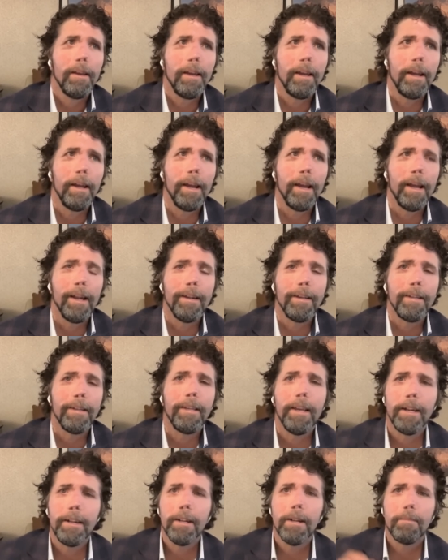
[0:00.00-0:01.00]
And
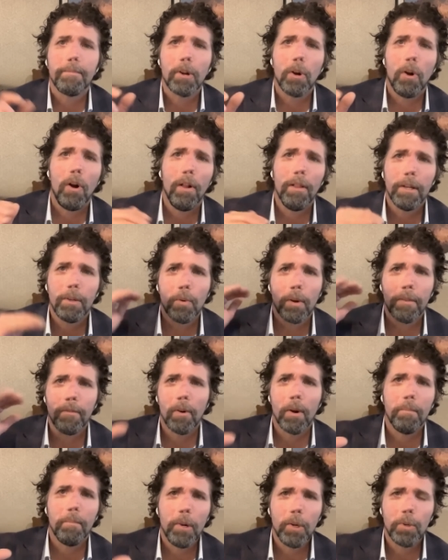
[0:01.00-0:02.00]
he ended up calling one of
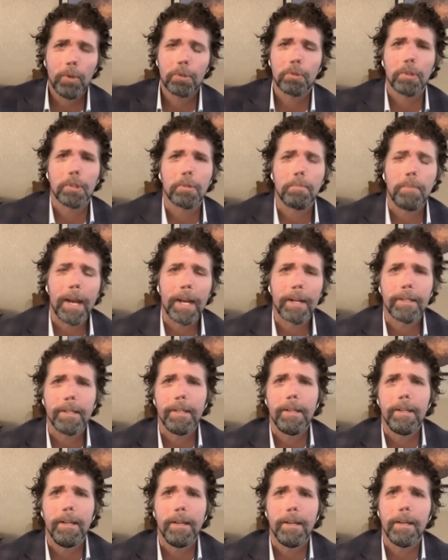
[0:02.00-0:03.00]
our most
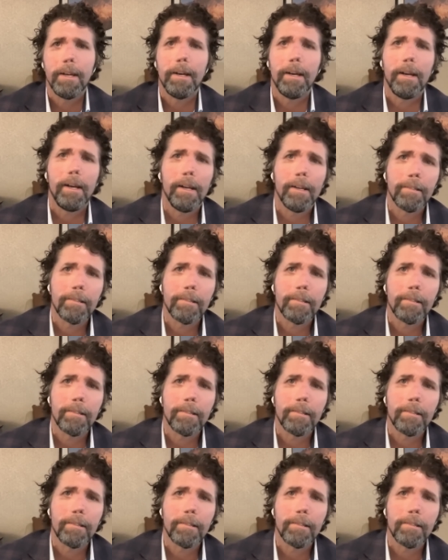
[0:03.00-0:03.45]
respected uh,